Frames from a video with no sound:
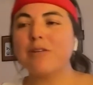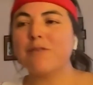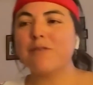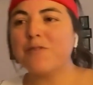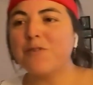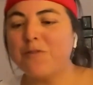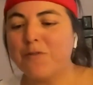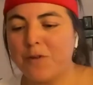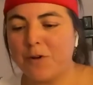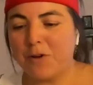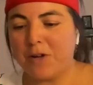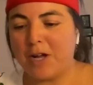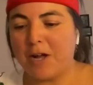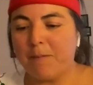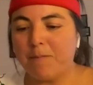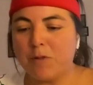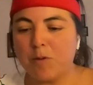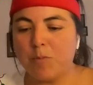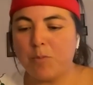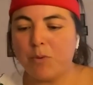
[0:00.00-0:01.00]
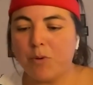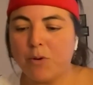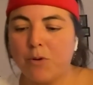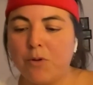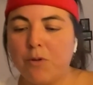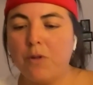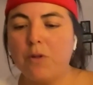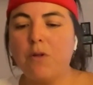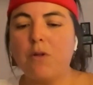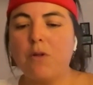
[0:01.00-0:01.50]
if you feel
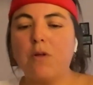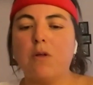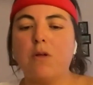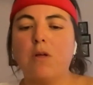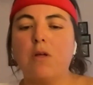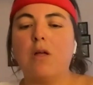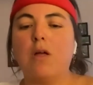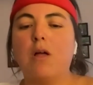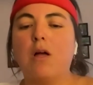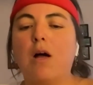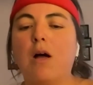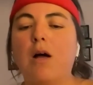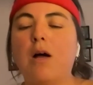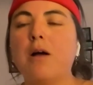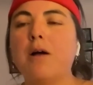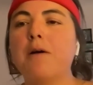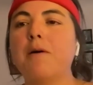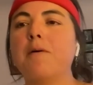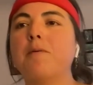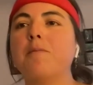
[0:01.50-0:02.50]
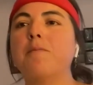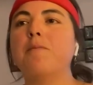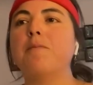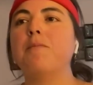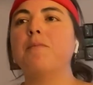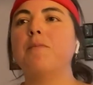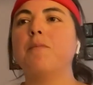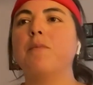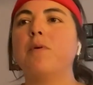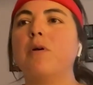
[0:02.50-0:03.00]
comfortable, or
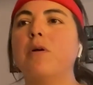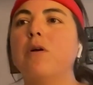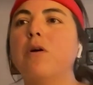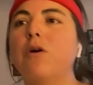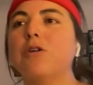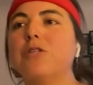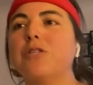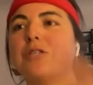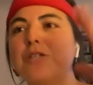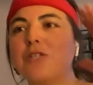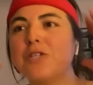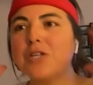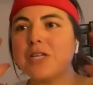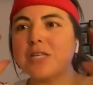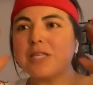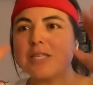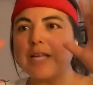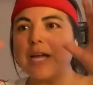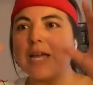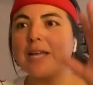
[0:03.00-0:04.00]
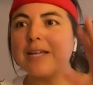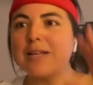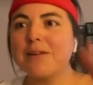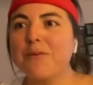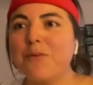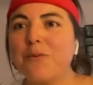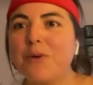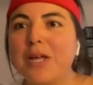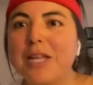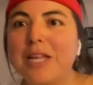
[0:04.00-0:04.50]
to just like
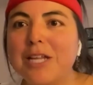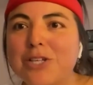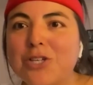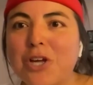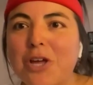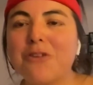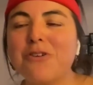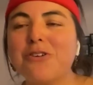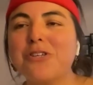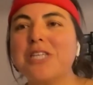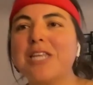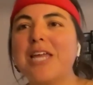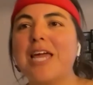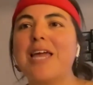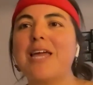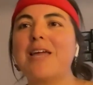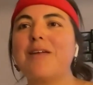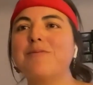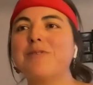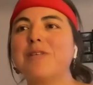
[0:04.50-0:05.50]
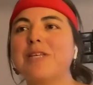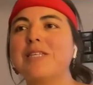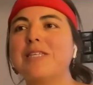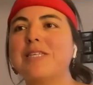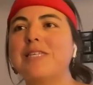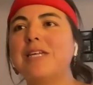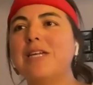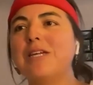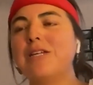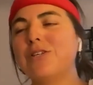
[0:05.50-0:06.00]
read each other's names and
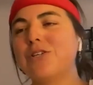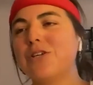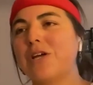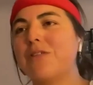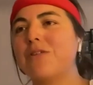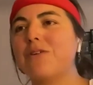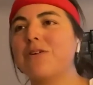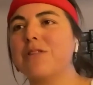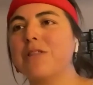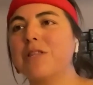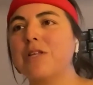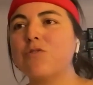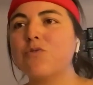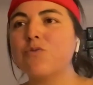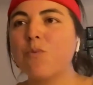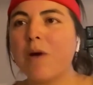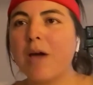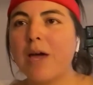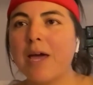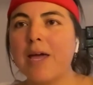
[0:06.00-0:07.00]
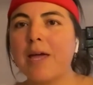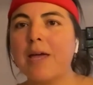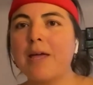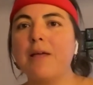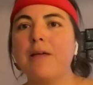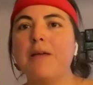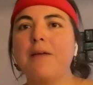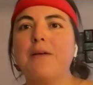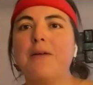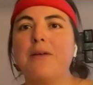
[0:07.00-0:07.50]
see each other in this way.
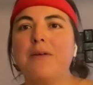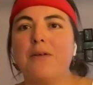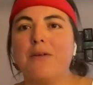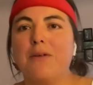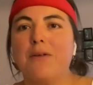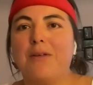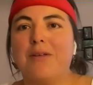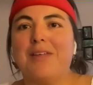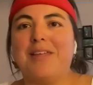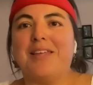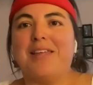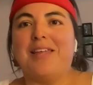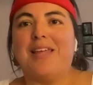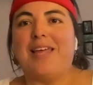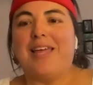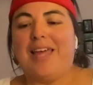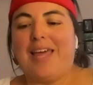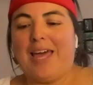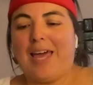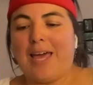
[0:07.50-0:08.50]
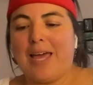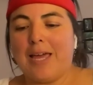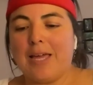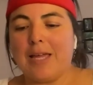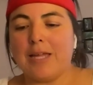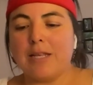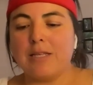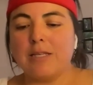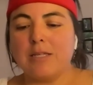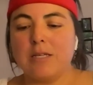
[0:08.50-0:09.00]

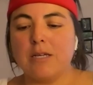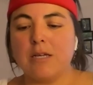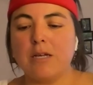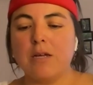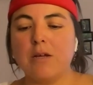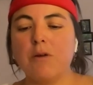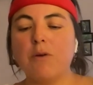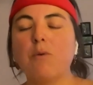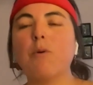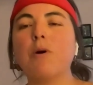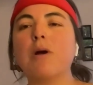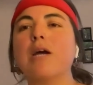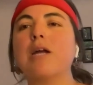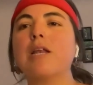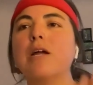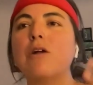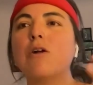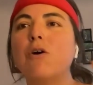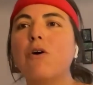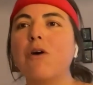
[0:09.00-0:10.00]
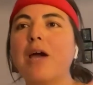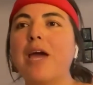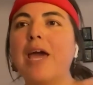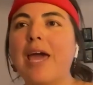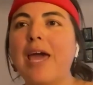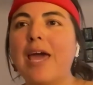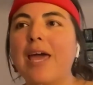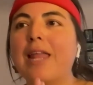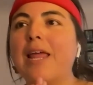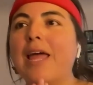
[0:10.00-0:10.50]
And we're gonna go
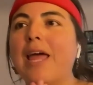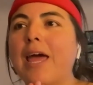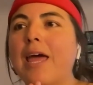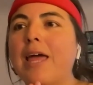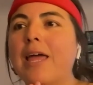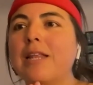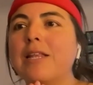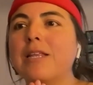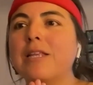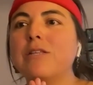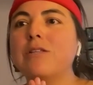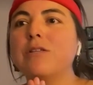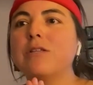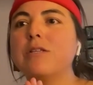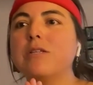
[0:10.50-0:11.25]
ahead and